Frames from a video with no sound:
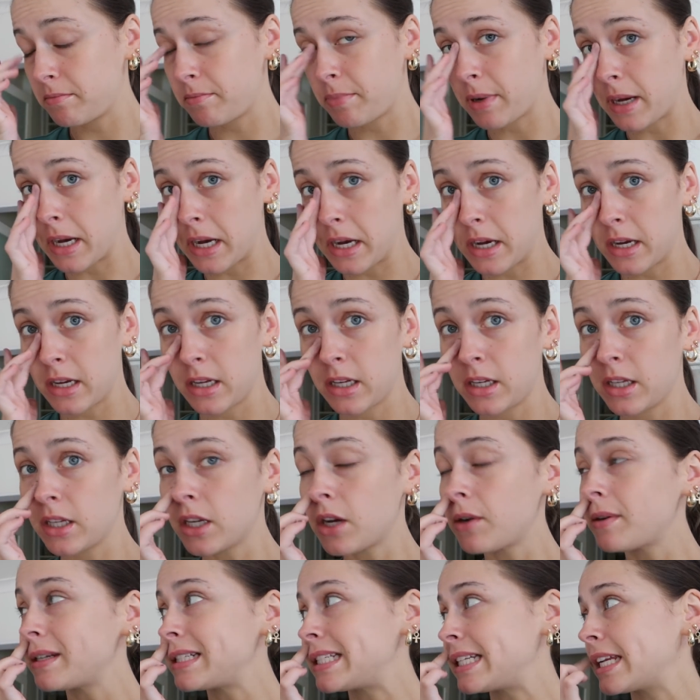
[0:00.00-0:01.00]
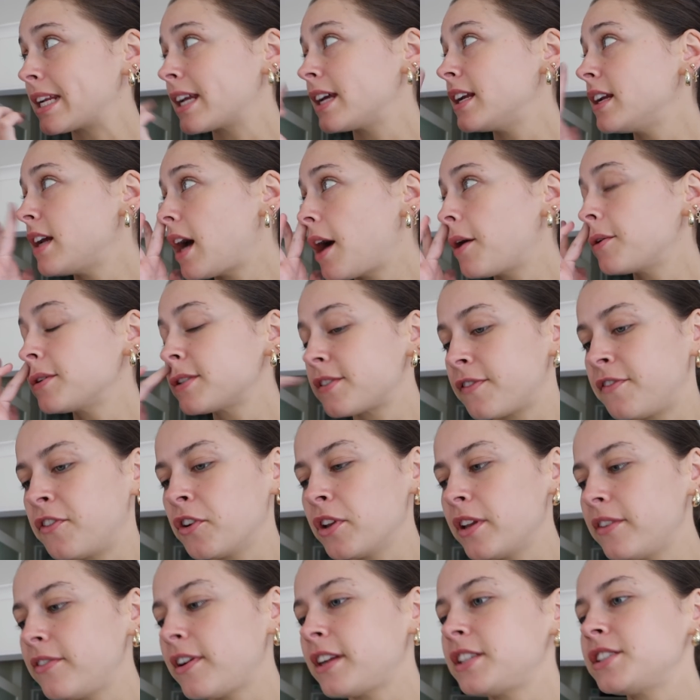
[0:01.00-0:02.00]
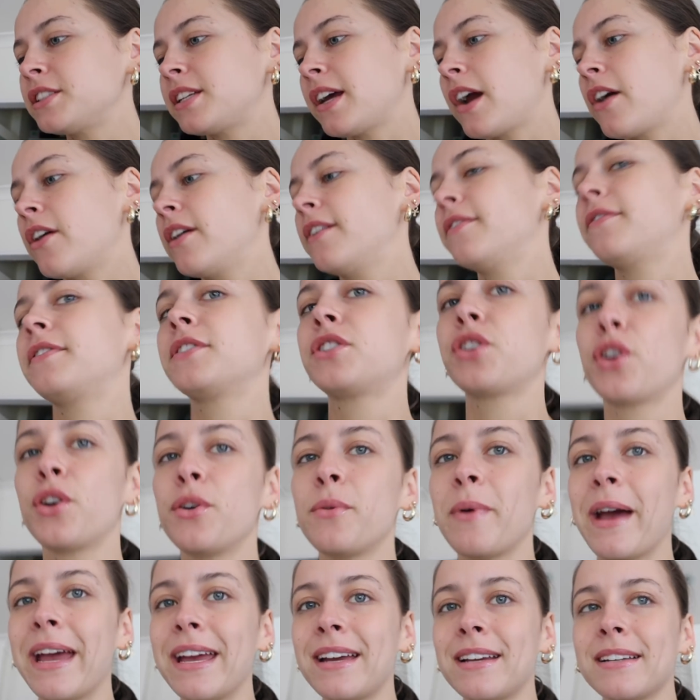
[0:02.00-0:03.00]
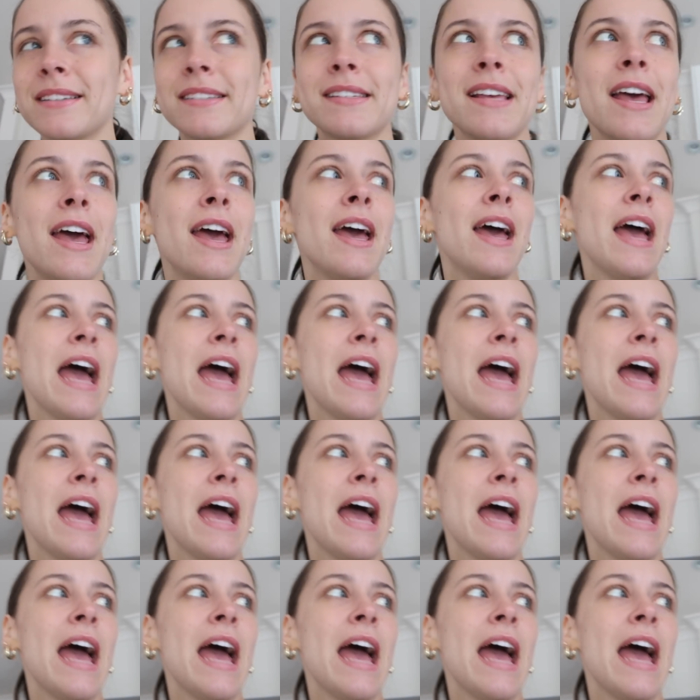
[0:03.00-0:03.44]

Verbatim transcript: but no it didn't. I was fully vegetarian for two weeks